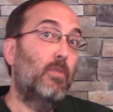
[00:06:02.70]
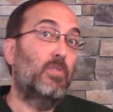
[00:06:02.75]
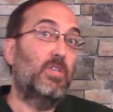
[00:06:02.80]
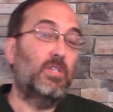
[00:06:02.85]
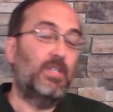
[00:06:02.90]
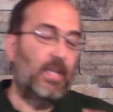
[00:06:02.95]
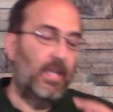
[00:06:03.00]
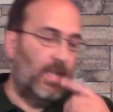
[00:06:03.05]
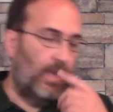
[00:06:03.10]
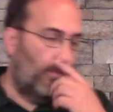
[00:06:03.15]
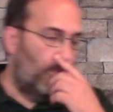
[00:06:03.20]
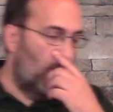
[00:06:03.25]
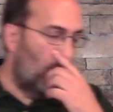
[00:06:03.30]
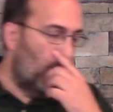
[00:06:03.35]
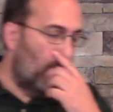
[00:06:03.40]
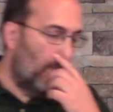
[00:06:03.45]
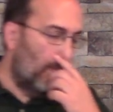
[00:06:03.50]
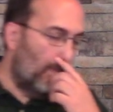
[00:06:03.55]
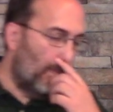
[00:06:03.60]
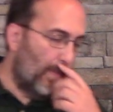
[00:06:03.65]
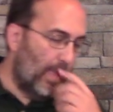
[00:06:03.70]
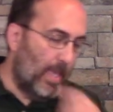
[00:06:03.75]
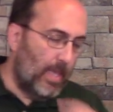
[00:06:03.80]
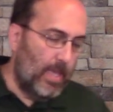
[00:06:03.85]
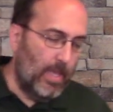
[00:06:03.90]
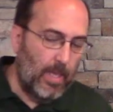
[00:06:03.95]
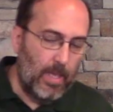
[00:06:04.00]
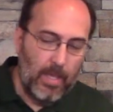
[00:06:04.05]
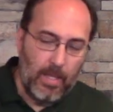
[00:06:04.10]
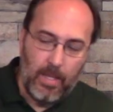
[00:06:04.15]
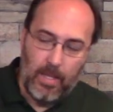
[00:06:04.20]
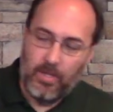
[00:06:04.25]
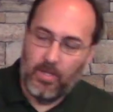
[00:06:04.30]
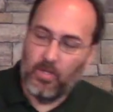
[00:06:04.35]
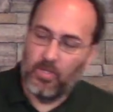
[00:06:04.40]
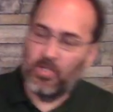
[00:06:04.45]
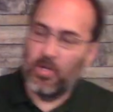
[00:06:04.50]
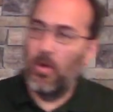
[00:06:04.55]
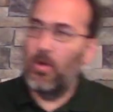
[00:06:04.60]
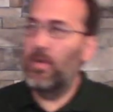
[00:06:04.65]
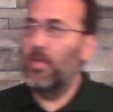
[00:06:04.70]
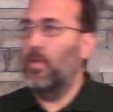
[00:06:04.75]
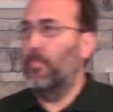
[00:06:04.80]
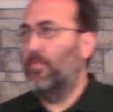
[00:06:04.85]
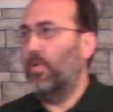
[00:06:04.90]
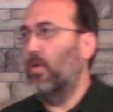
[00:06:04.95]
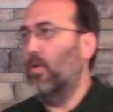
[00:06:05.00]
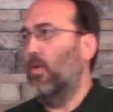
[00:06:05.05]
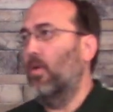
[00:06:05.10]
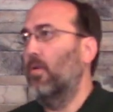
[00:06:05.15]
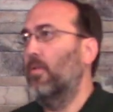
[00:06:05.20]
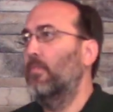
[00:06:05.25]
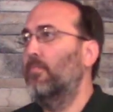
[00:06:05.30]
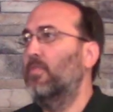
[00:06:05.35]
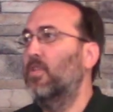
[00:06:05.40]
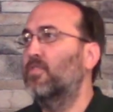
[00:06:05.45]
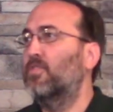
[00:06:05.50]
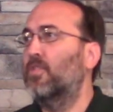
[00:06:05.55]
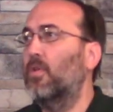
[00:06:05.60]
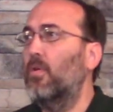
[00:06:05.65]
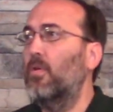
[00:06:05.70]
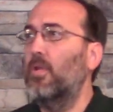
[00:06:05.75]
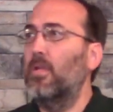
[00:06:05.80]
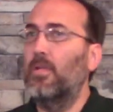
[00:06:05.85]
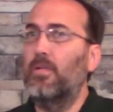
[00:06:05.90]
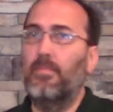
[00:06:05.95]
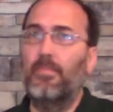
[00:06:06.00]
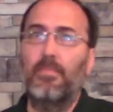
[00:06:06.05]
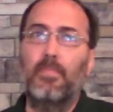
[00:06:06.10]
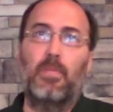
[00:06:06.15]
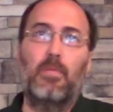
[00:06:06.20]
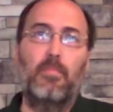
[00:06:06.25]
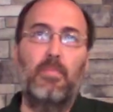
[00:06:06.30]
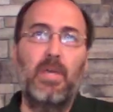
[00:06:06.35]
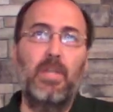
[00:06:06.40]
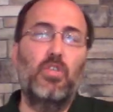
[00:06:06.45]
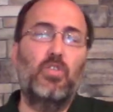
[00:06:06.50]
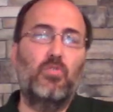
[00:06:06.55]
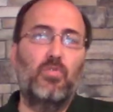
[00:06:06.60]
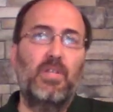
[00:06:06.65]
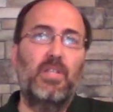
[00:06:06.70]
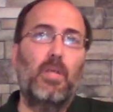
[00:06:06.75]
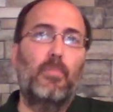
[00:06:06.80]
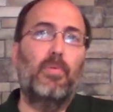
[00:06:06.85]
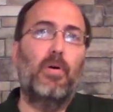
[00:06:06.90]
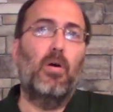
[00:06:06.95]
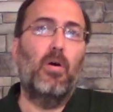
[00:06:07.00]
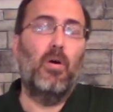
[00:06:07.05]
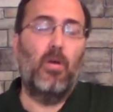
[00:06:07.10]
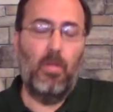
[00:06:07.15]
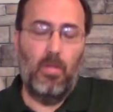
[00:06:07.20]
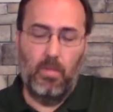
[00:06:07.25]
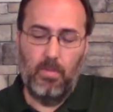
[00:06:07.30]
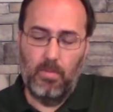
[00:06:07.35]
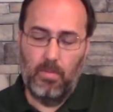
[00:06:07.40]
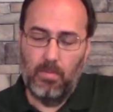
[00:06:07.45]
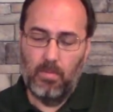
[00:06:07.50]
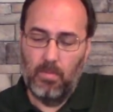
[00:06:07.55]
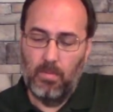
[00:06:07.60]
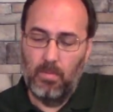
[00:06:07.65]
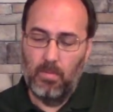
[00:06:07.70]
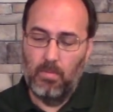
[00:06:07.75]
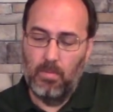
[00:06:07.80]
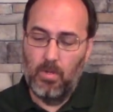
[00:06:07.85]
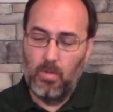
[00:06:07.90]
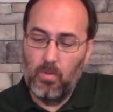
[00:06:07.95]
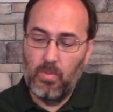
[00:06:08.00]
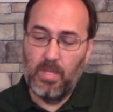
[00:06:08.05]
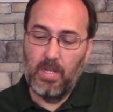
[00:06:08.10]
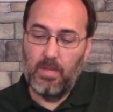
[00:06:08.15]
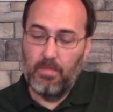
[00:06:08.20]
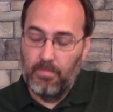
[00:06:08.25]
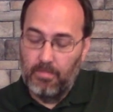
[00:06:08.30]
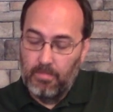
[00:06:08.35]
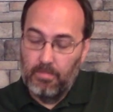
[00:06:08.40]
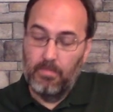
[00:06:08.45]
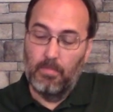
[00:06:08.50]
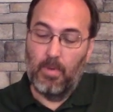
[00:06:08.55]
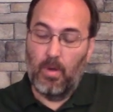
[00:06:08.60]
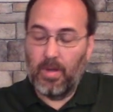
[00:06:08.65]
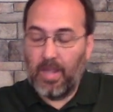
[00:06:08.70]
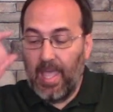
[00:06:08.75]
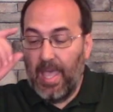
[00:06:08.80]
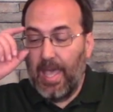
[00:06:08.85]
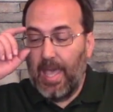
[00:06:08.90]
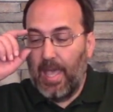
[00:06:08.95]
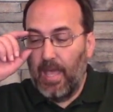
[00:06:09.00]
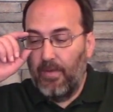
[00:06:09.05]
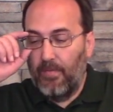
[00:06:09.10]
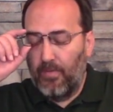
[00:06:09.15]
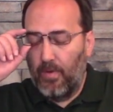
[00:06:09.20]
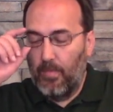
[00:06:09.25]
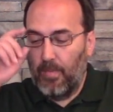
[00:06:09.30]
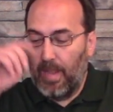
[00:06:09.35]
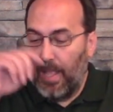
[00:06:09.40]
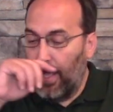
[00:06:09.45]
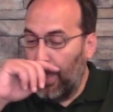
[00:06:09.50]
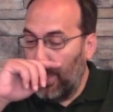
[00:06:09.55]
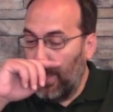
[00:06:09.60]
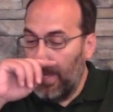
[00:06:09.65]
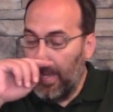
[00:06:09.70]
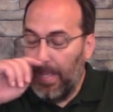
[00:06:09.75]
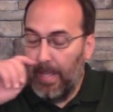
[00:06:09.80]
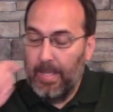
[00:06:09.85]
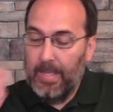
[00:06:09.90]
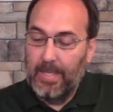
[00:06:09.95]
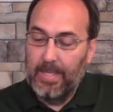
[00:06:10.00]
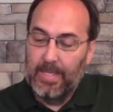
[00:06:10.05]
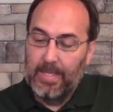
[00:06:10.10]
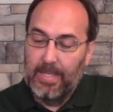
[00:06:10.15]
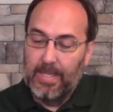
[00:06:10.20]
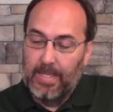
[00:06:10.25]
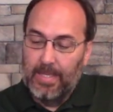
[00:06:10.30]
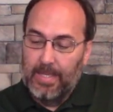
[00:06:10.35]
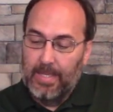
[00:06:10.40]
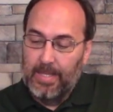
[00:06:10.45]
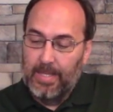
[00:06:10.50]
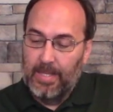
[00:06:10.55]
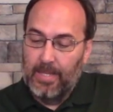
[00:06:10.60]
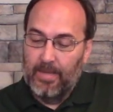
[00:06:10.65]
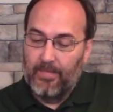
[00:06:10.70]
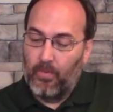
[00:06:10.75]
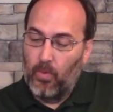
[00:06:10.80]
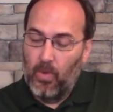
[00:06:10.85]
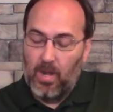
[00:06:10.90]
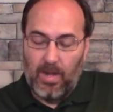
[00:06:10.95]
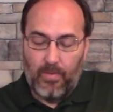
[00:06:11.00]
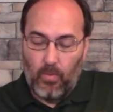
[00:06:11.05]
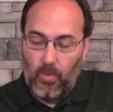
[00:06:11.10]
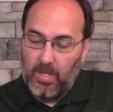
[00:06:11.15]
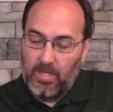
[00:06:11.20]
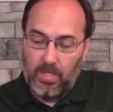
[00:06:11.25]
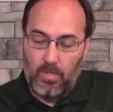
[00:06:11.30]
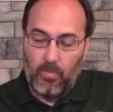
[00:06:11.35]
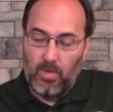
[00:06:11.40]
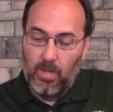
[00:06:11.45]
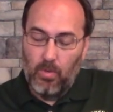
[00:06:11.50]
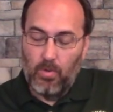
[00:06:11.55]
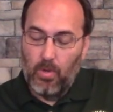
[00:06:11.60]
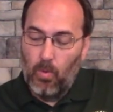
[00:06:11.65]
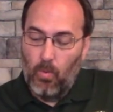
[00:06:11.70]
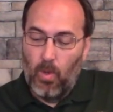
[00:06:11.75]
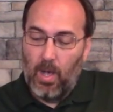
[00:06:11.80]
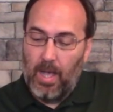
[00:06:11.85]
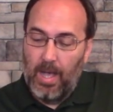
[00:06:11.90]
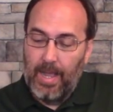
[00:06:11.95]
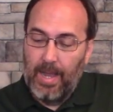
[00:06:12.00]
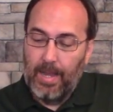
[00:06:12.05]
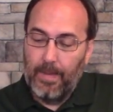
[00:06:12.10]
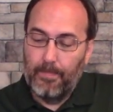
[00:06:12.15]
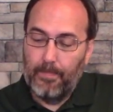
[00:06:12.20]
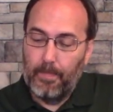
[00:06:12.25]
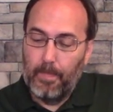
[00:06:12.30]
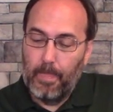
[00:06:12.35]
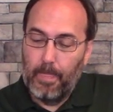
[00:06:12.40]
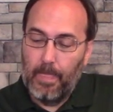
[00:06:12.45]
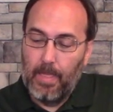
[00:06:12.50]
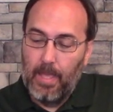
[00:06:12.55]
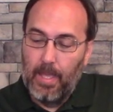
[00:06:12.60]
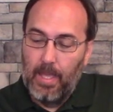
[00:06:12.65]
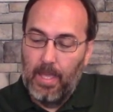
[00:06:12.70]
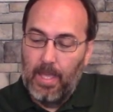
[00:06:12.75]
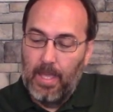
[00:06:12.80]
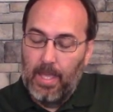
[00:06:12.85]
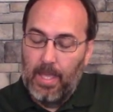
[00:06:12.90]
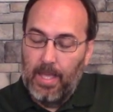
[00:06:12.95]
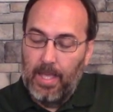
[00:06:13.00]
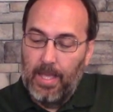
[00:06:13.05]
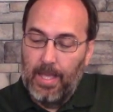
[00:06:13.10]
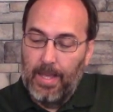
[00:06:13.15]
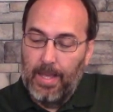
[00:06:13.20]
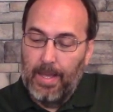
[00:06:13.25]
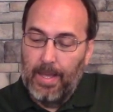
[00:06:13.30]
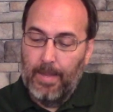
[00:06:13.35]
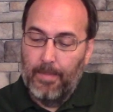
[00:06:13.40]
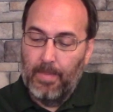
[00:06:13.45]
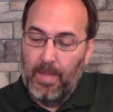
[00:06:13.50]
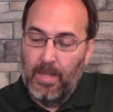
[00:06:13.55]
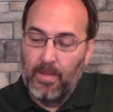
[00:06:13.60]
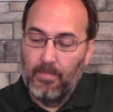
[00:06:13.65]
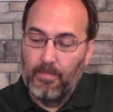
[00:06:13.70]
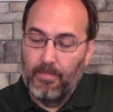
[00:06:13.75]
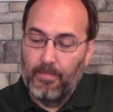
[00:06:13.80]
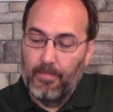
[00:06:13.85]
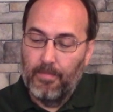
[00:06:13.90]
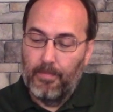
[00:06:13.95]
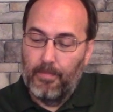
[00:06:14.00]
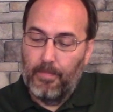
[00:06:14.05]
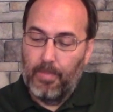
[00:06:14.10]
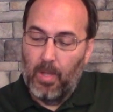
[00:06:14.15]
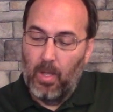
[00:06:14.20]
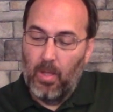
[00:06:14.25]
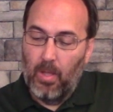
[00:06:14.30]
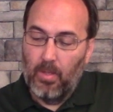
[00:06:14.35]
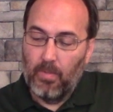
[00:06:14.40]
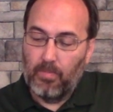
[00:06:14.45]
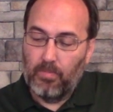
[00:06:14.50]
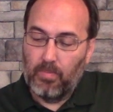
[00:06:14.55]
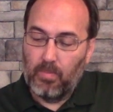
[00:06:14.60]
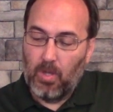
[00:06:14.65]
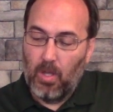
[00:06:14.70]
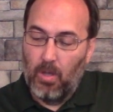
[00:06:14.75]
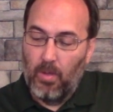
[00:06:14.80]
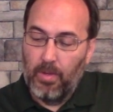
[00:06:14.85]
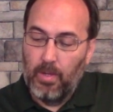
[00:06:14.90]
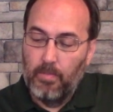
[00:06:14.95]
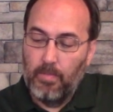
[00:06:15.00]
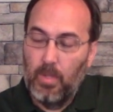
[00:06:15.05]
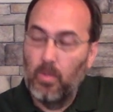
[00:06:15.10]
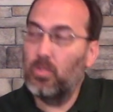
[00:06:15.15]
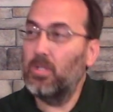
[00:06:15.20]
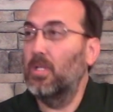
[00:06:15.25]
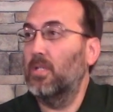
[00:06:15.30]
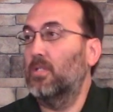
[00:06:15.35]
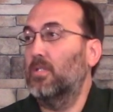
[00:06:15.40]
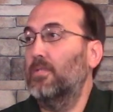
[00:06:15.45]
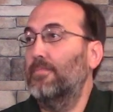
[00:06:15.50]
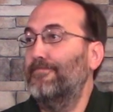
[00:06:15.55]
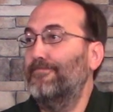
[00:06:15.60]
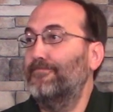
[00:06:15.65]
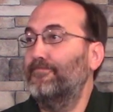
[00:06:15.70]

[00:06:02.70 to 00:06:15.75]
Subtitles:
was saved, deserted Paul, deserted the ministry that Paul knew that Mark had from God, for whatever reason, we don't know why, and Paul called him useless.